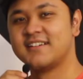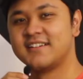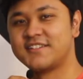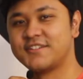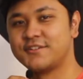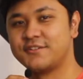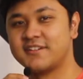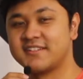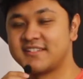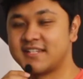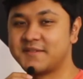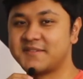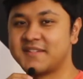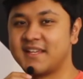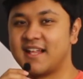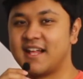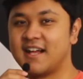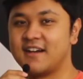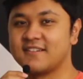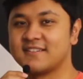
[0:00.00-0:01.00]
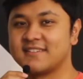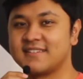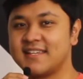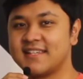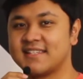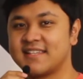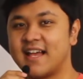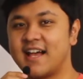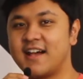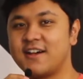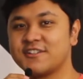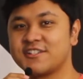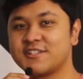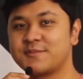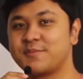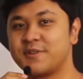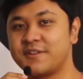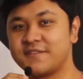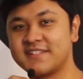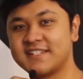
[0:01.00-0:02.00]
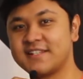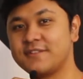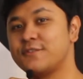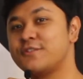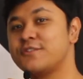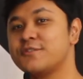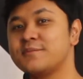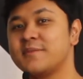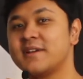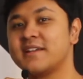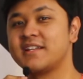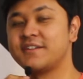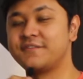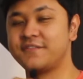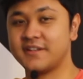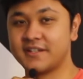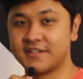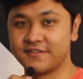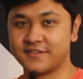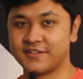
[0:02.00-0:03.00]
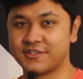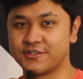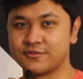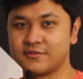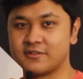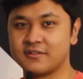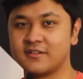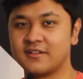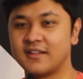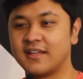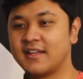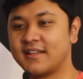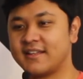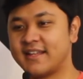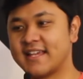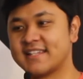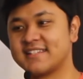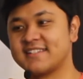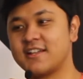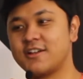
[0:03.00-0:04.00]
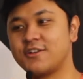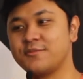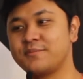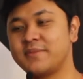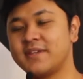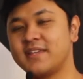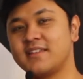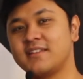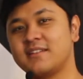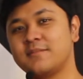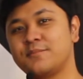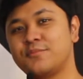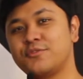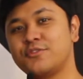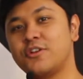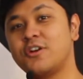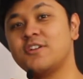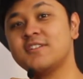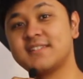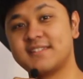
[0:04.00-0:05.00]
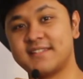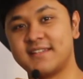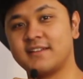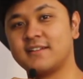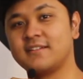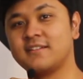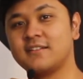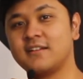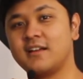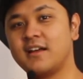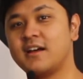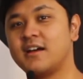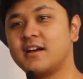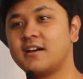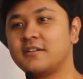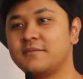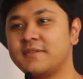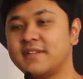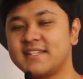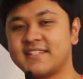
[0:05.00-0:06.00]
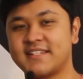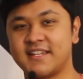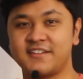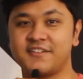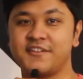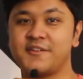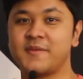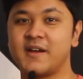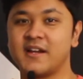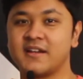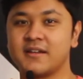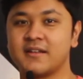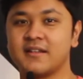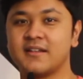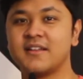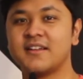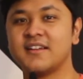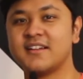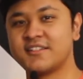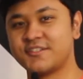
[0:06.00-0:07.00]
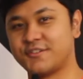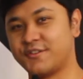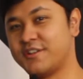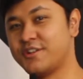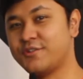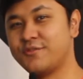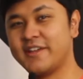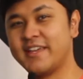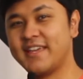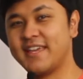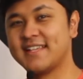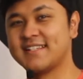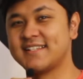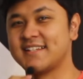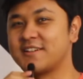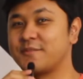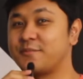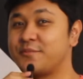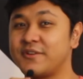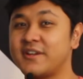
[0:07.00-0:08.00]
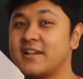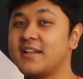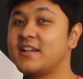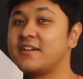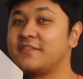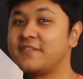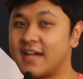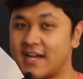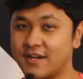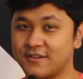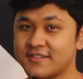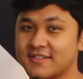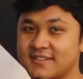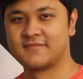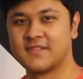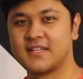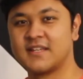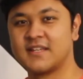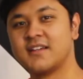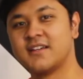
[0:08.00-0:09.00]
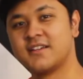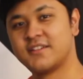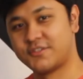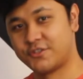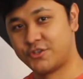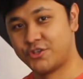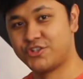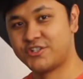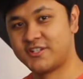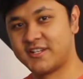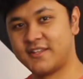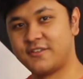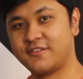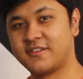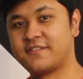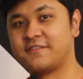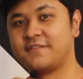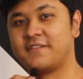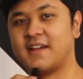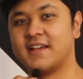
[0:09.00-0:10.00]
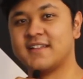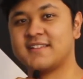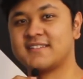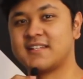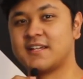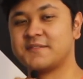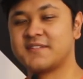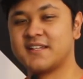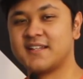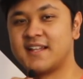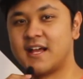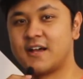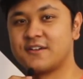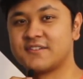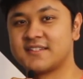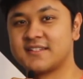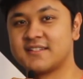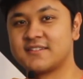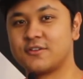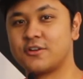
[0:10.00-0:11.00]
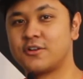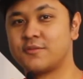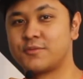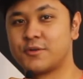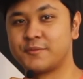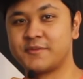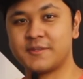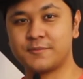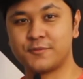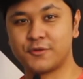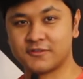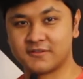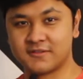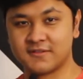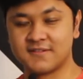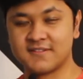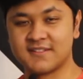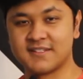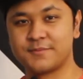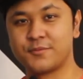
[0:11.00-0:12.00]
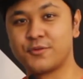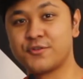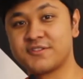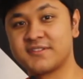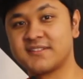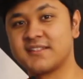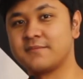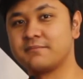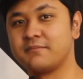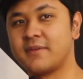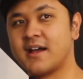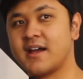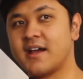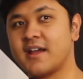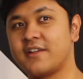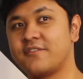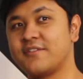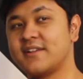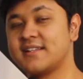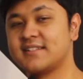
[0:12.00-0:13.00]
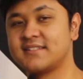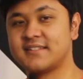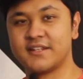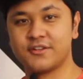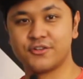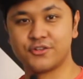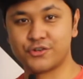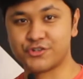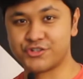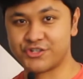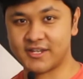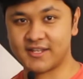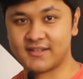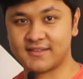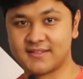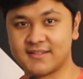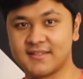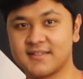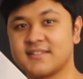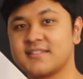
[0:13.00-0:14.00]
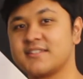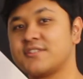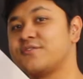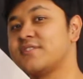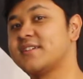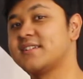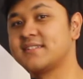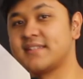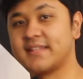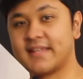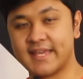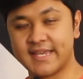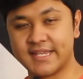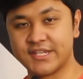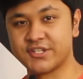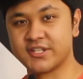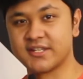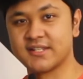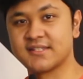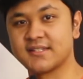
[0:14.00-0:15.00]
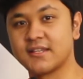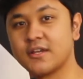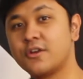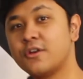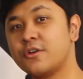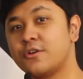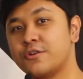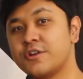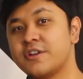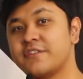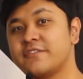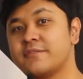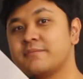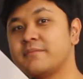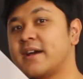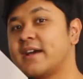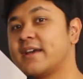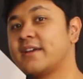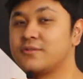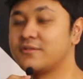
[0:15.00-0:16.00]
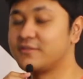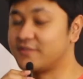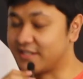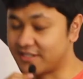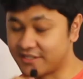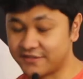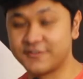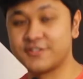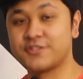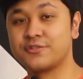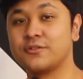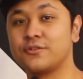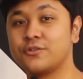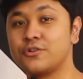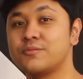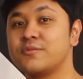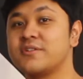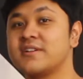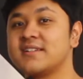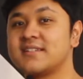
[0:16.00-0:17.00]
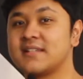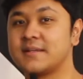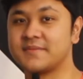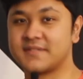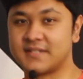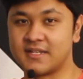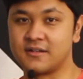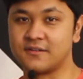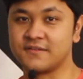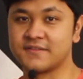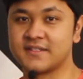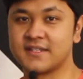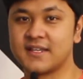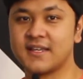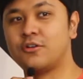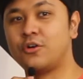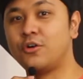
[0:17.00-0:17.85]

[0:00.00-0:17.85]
So, a subsale house is a house previously owned by a different individual that has now been put on sale uh, in the secondary market. So, in a way, it's like a pre loved house. So usually you can find subsale houses on property portals posted by real estate negotiators, real estate agents, or even by individual homeowners themselves.